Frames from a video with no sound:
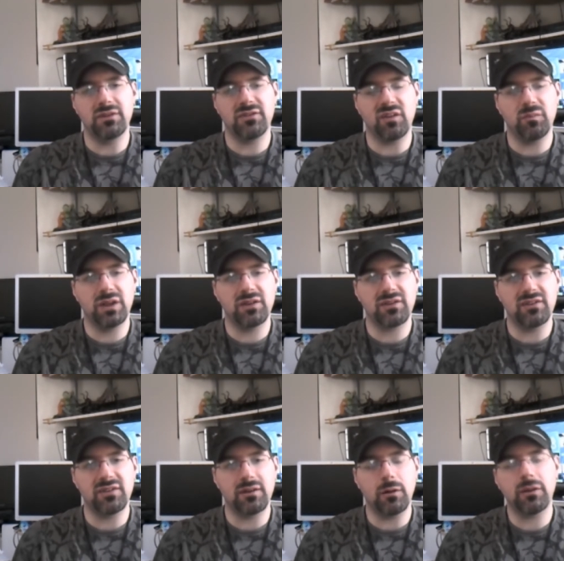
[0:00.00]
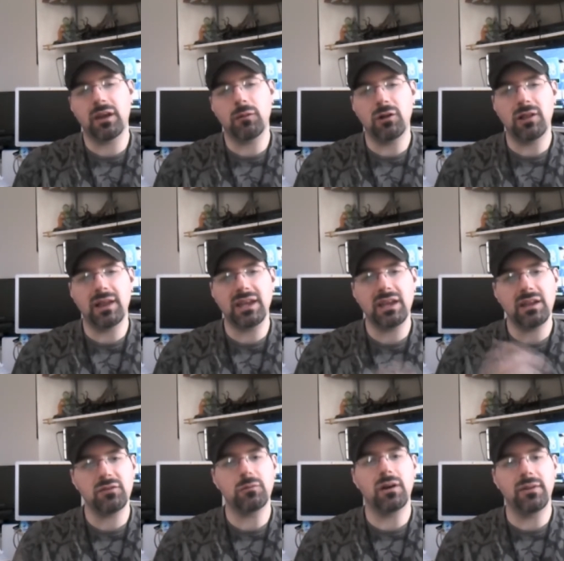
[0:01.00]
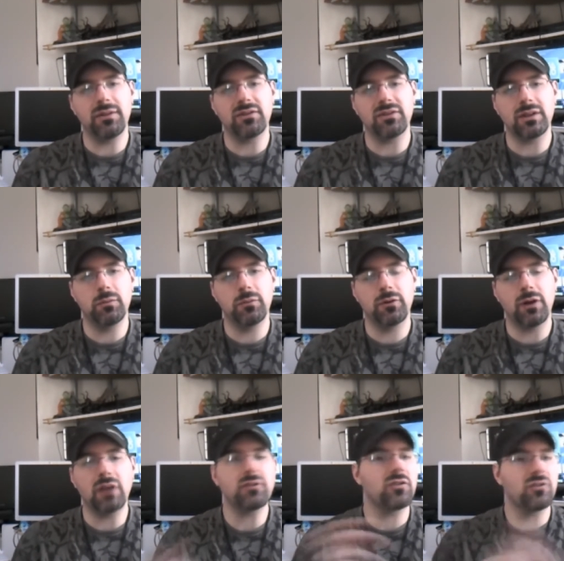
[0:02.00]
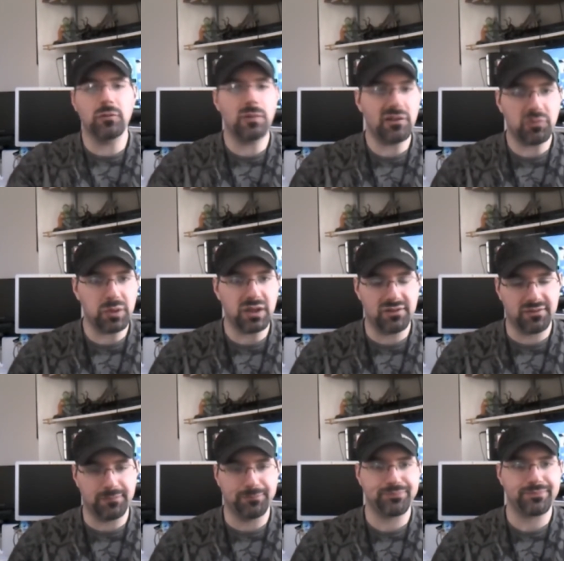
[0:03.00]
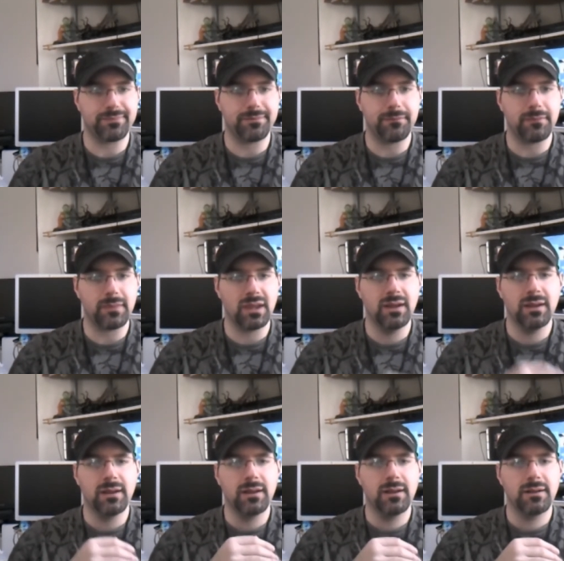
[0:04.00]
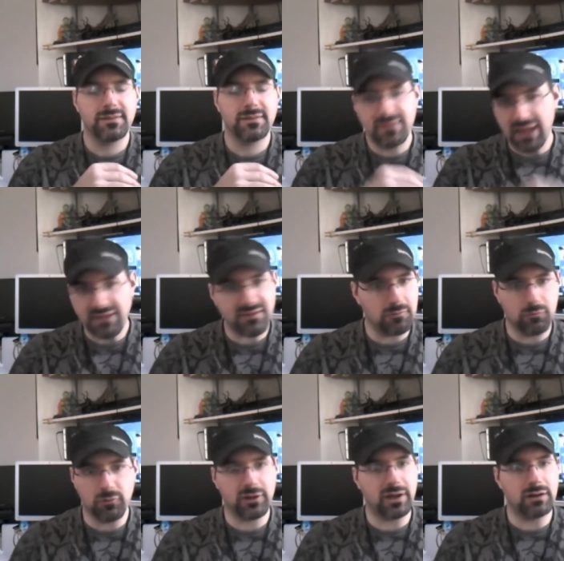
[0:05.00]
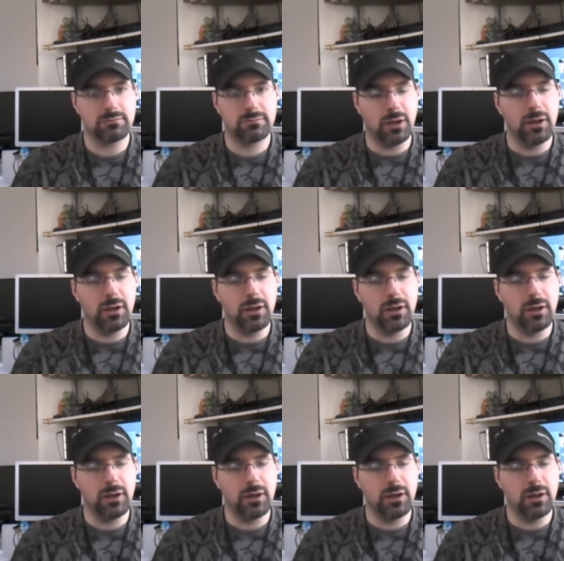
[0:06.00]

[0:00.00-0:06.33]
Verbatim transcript: myself because I said, okay, well, I can't do all this anymore. I'll just do Let's Plays. That didn't work out.